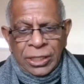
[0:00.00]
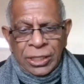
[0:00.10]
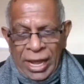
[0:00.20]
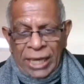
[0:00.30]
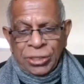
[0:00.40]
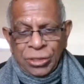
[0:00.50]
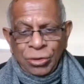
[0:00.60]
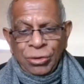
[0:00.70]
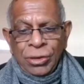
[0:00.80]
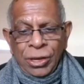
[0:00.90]
In fact, you
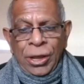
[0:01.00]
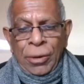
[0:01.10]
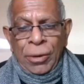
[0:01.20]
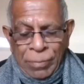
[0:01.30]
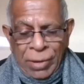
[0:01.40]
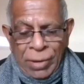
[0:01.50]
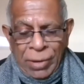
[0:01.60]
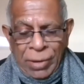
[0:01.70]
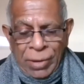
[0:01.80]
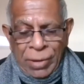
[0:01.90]
know,
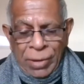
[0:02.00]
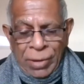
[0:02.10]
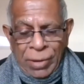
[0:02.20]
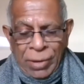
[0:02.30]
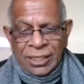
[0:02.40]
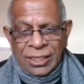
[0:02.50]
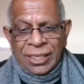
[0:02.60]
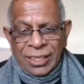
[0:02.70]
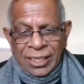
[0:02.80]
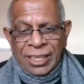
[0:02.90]
by giving,
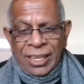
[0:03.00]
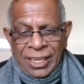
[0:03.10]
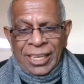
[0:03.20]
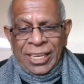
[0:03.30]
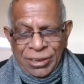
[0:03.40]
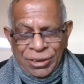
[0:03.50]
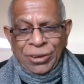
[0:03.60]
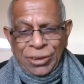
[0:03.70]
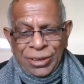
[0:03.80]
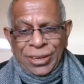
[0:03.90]
you
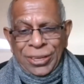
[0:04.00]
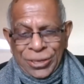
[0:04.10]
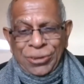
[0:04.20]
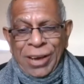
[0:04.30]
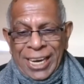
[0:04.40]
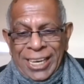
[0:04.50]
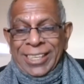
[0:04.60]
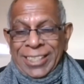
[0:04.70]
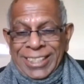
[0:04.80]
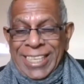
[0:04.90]
know, you are
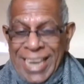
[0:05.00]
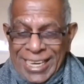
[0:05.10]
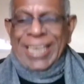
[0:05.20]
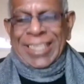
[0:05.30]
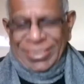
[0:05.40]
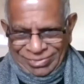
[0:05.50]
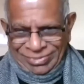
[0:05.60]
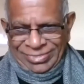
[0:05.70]
getting